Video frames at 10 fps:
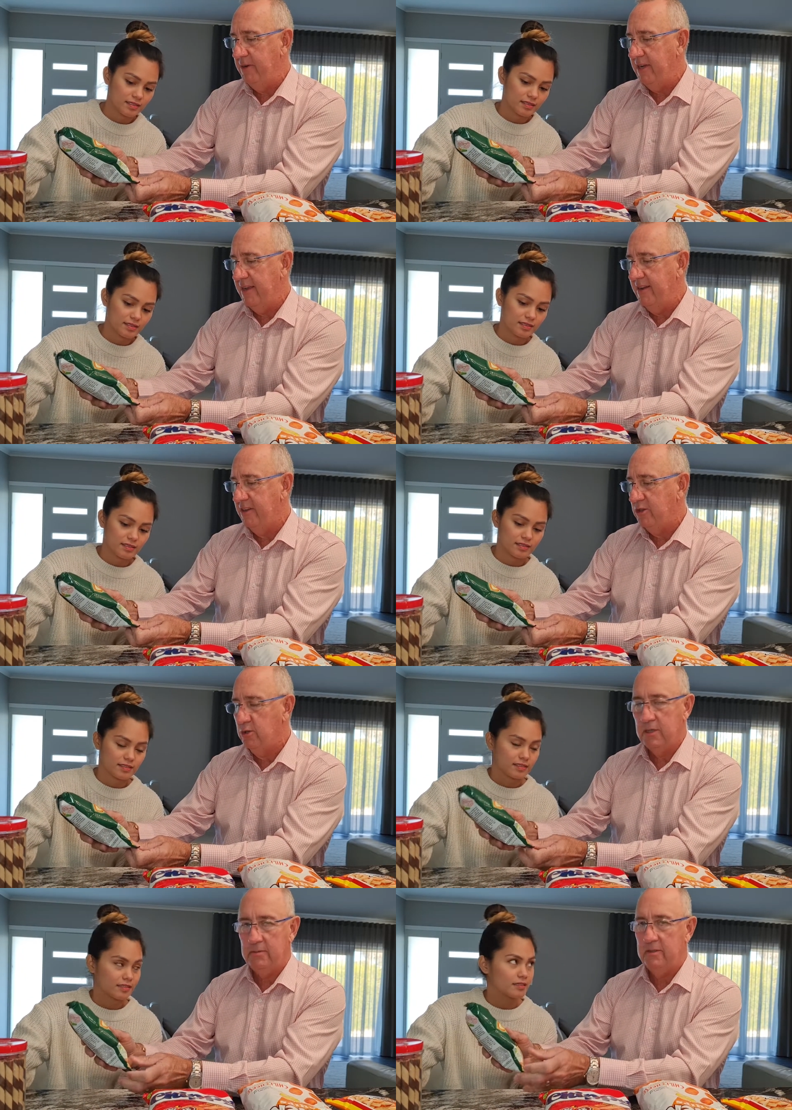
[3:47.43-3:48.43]
Speaker 1: potato
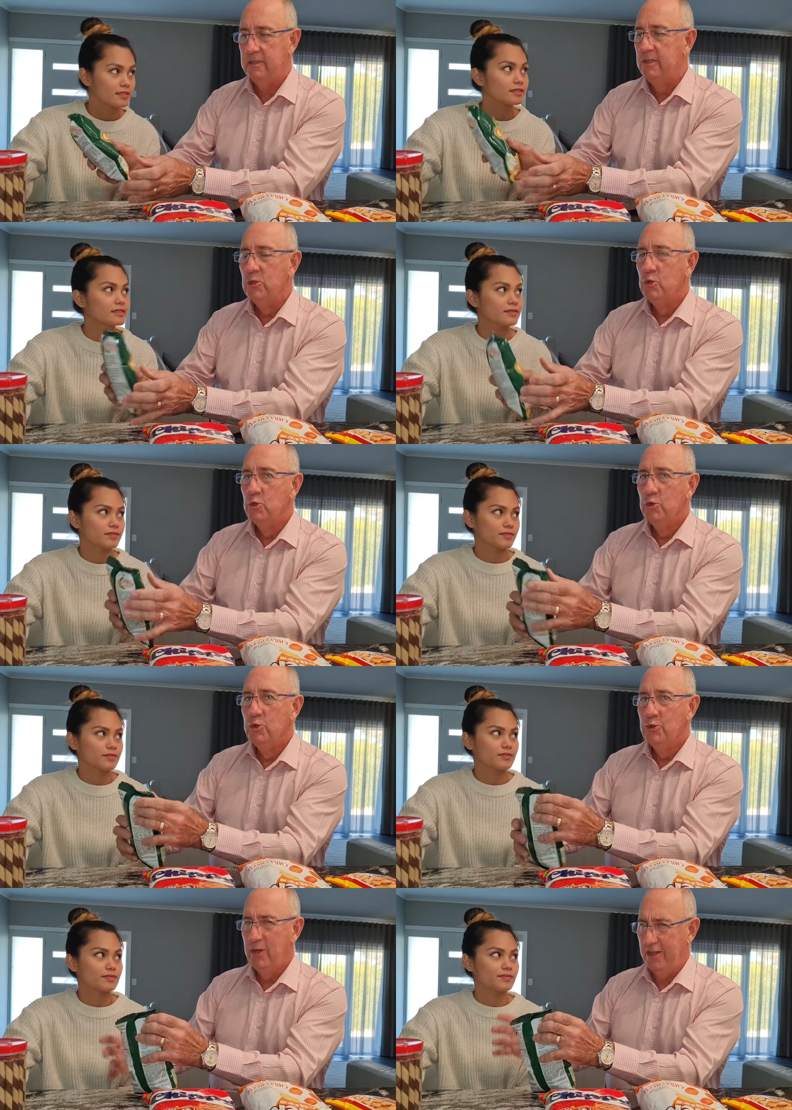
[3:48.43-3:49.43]
crisps.
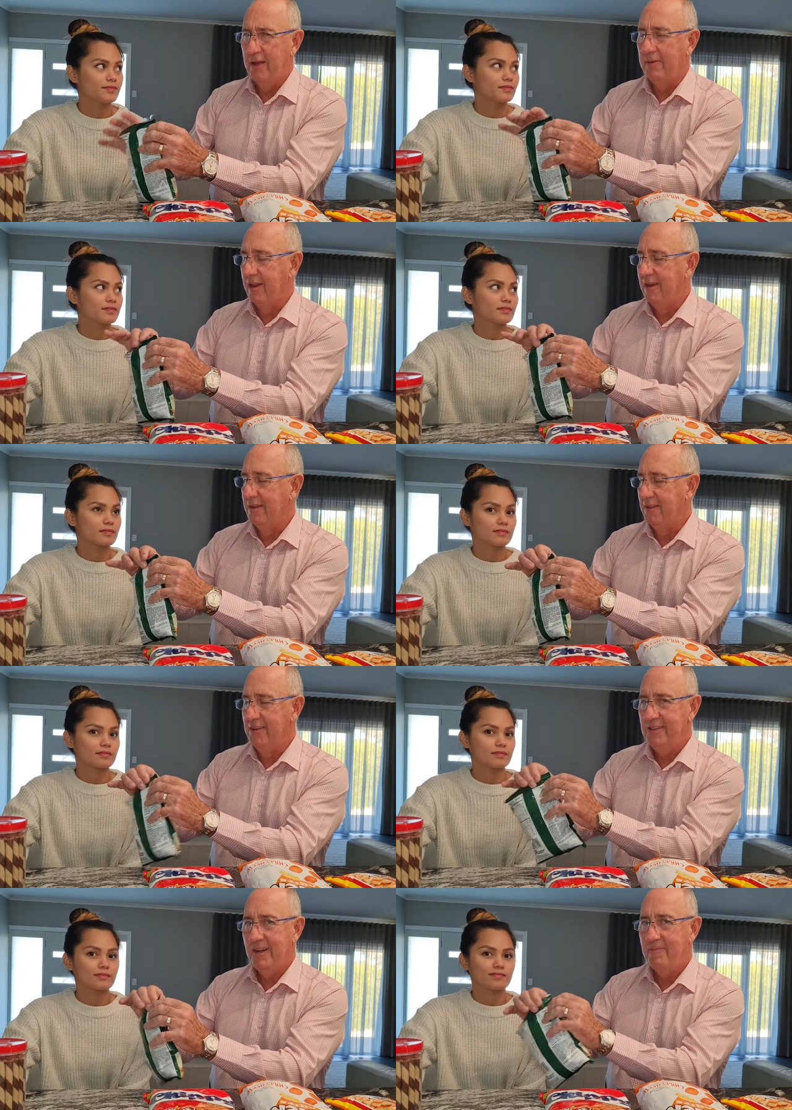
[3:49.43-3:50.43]
I think I'm going to like
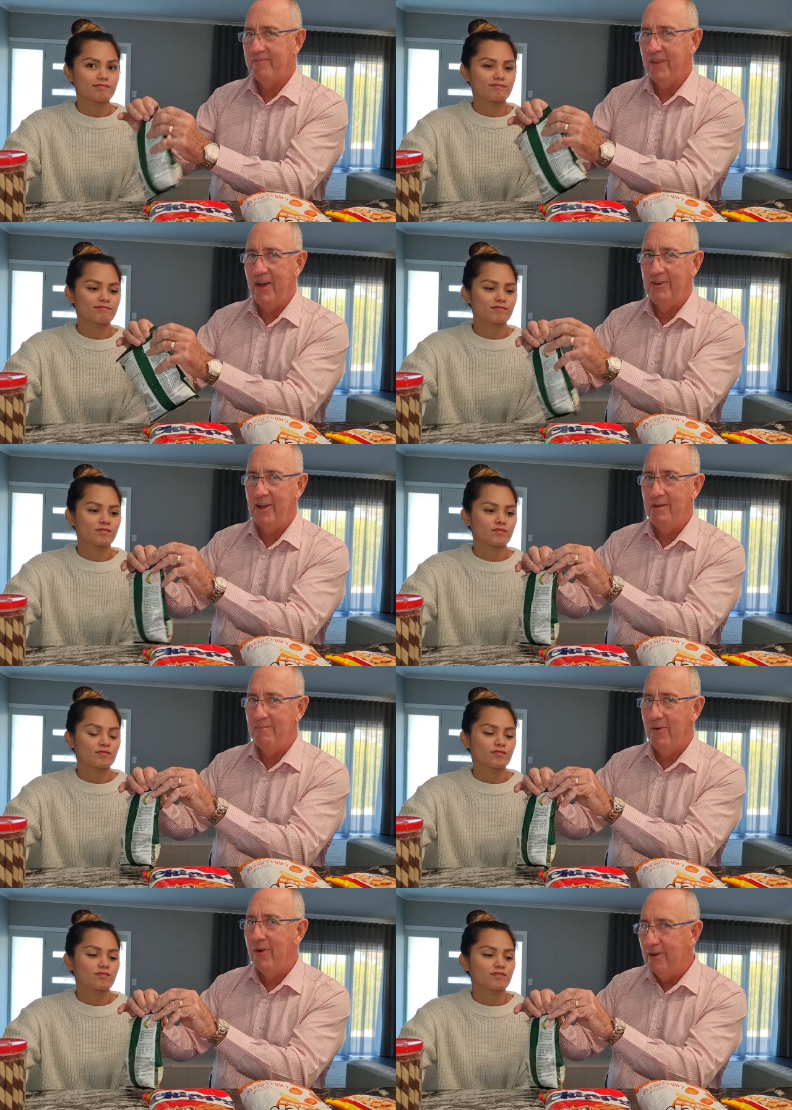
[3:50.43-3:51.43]
these. I
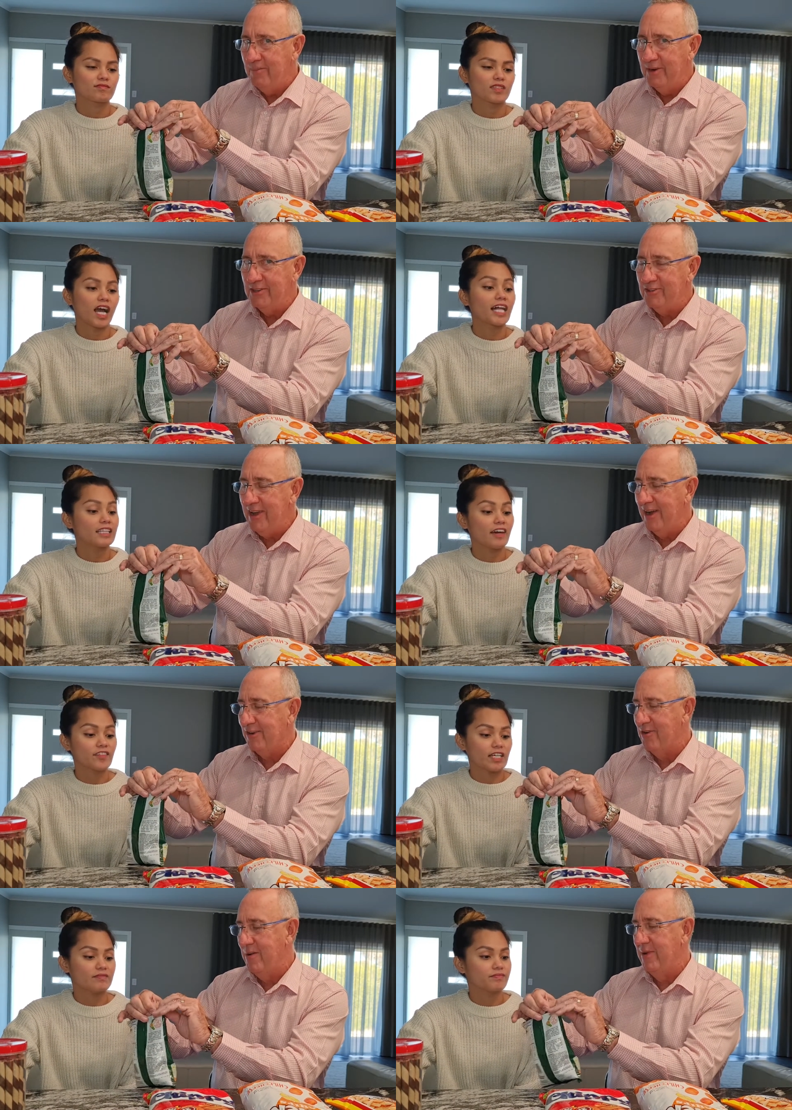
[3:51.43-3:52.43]
don't mind a bit of
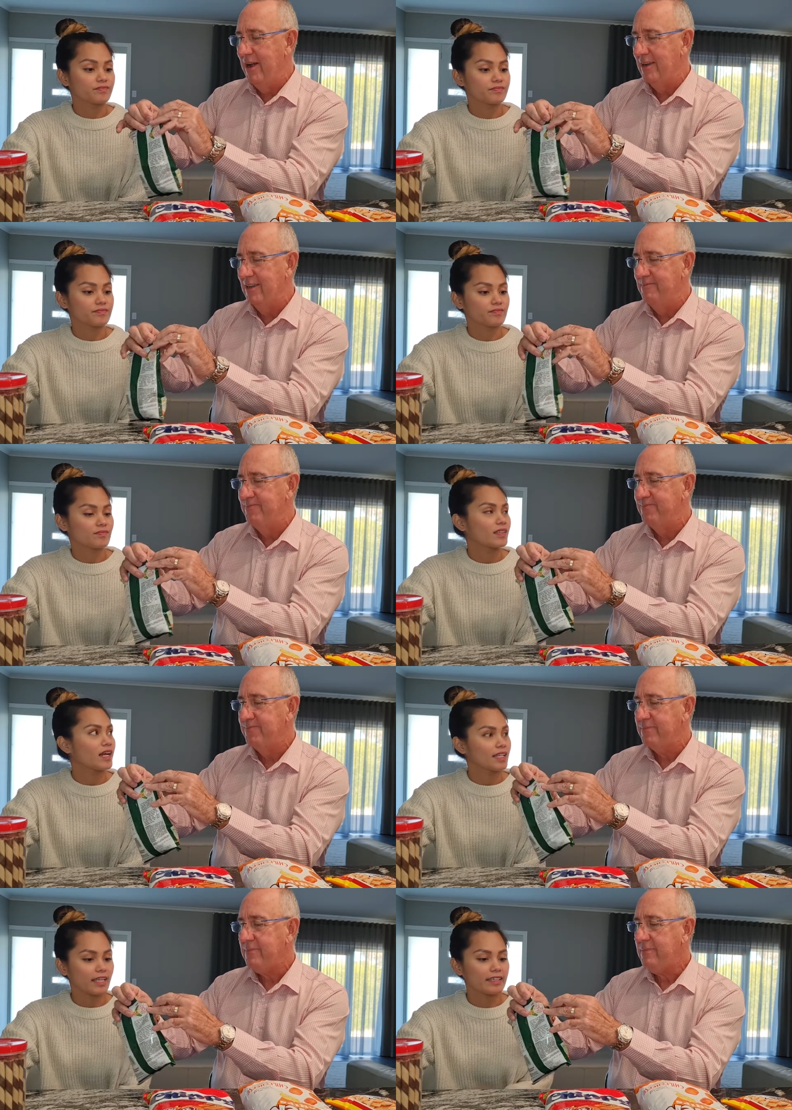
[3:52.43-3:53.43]
sour cream and onion.
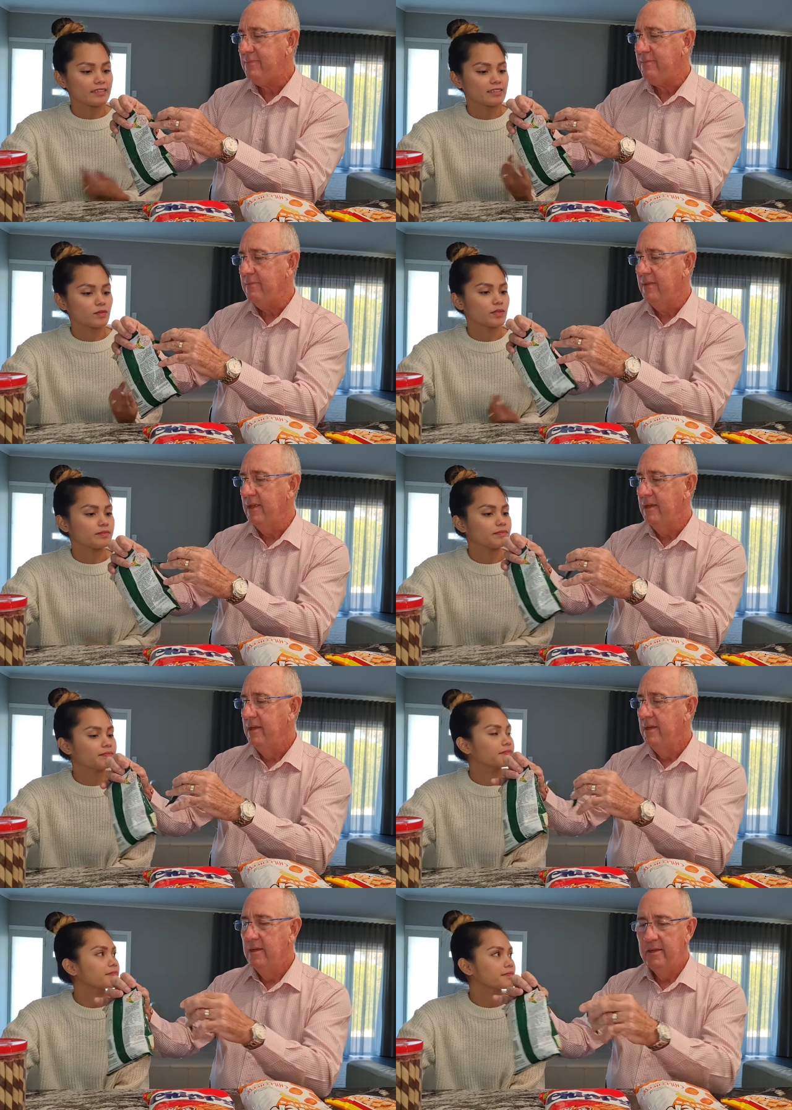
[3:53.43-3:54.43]
Speaker 2: I like this one.
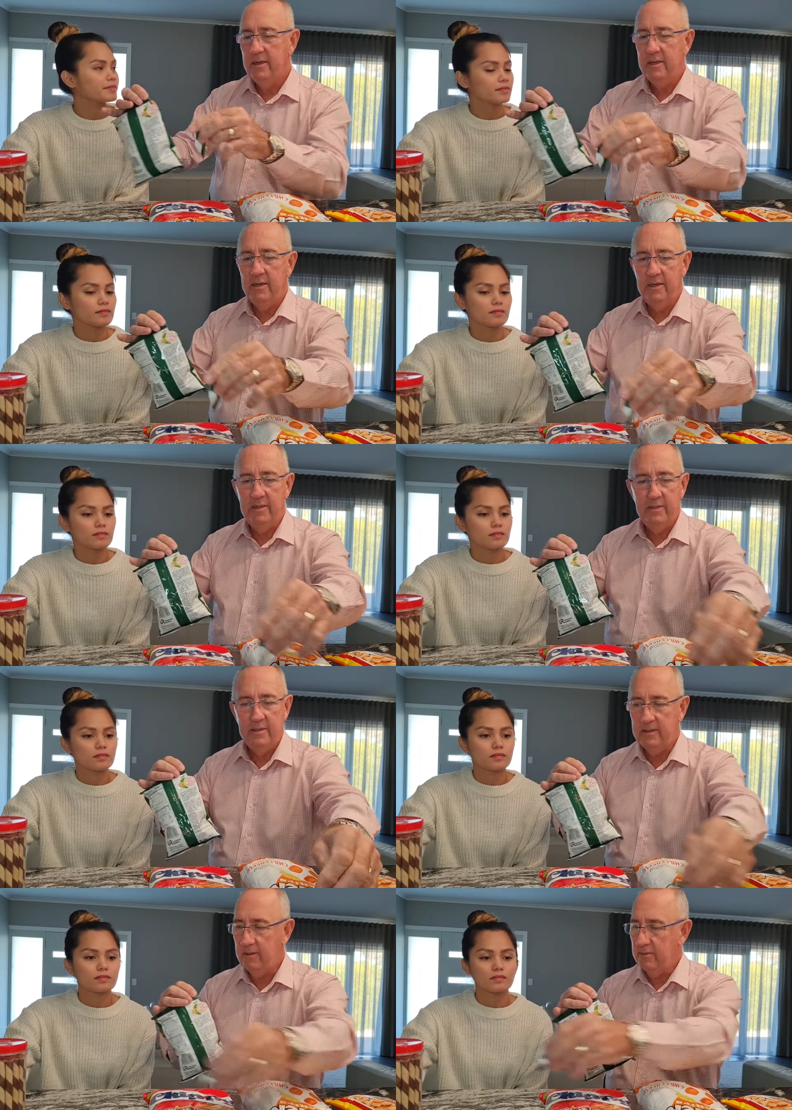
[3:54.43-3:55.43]
Speaker 1: Okay,
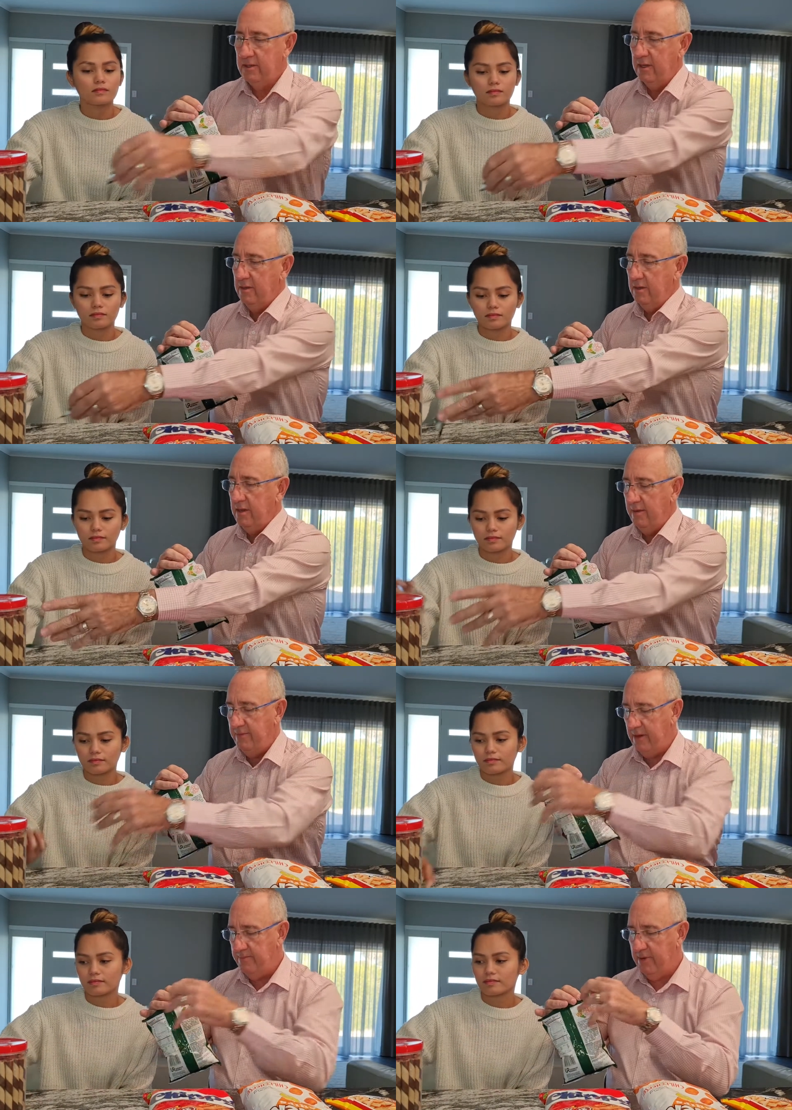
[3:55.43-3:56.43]
so you can
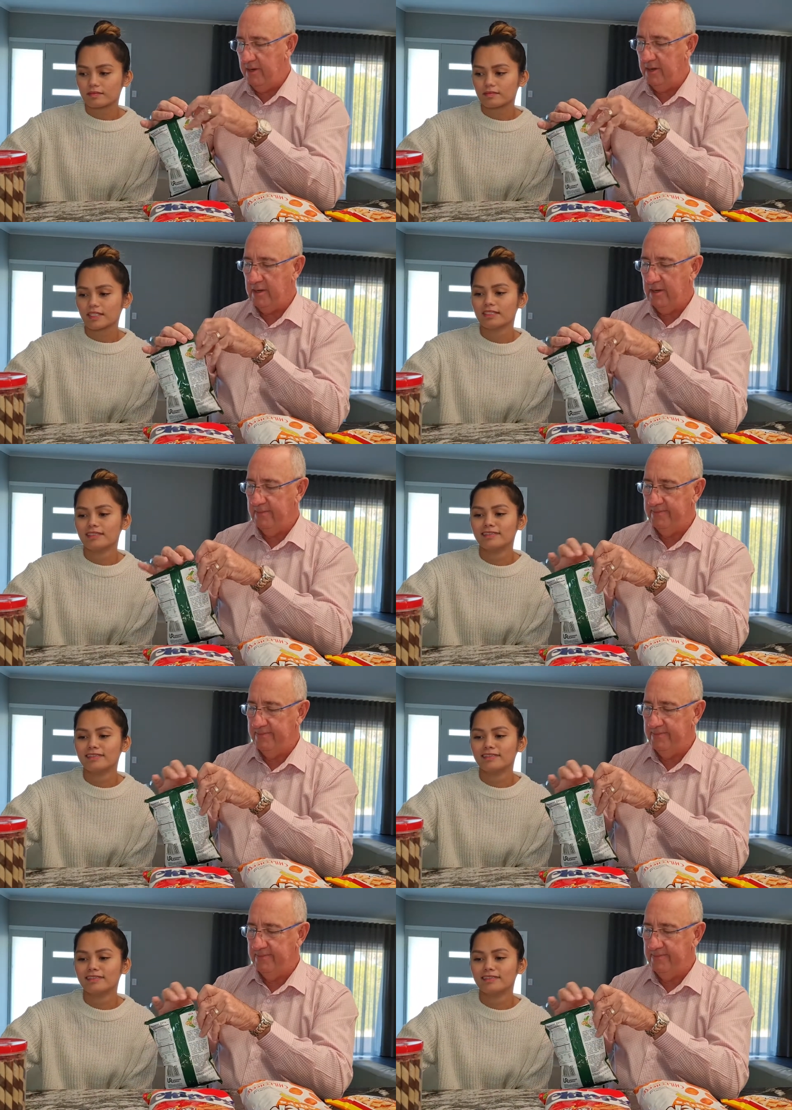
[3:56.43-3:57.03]
have that bit.